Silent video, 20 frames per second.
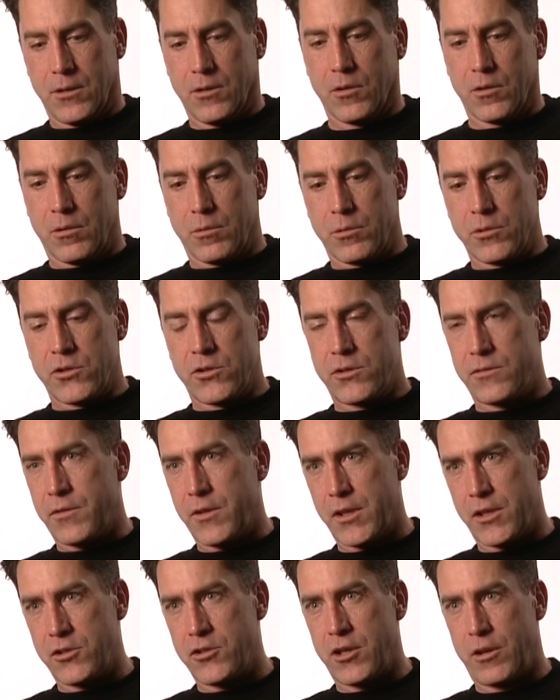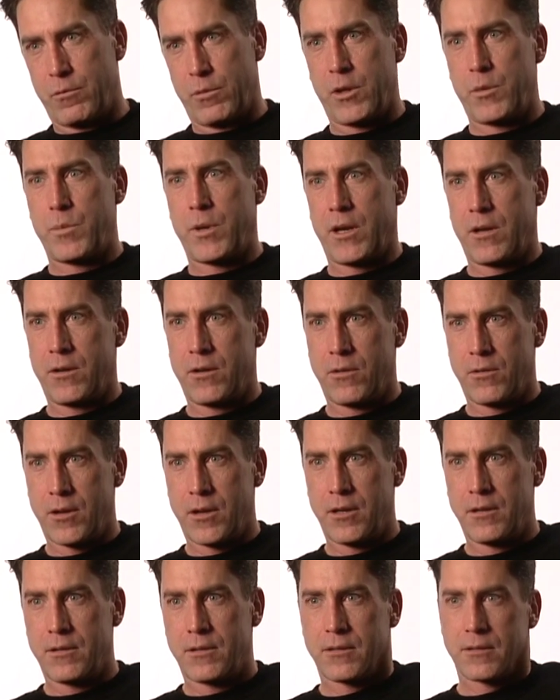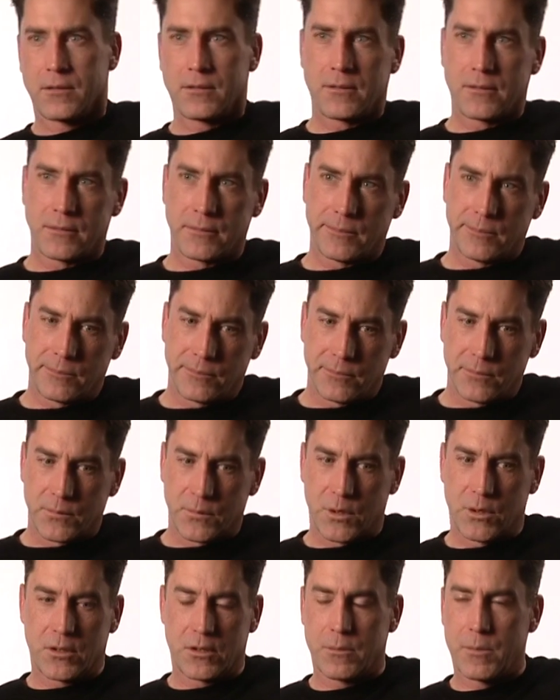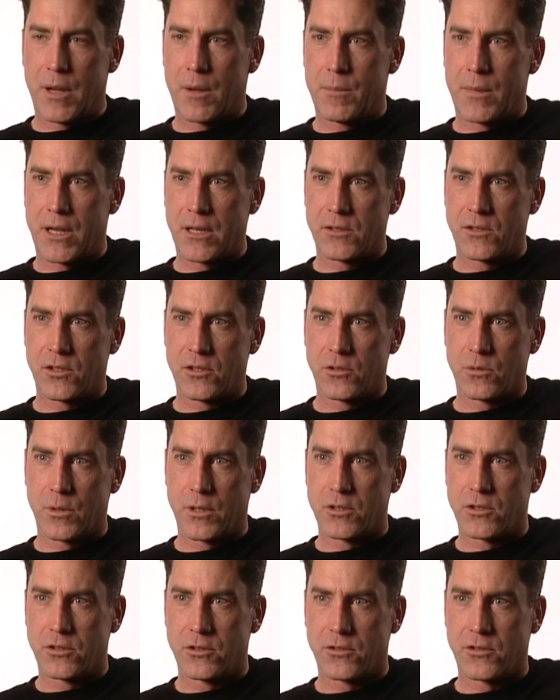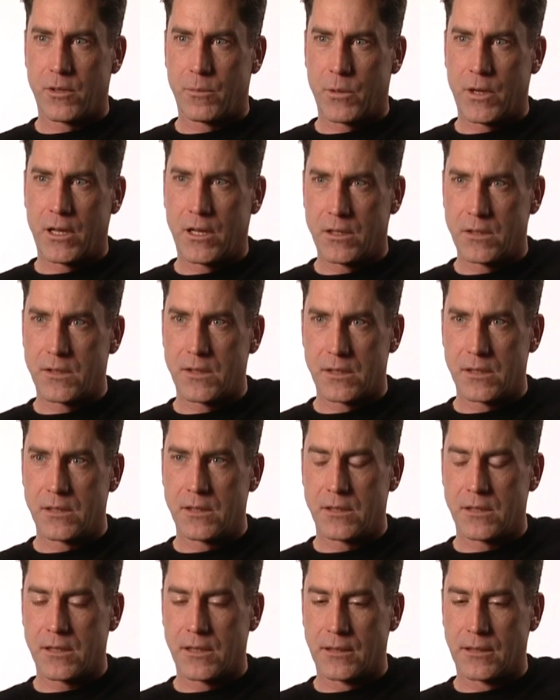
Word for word: or were just feeling generally paranoid or heard about my situation or someone else's.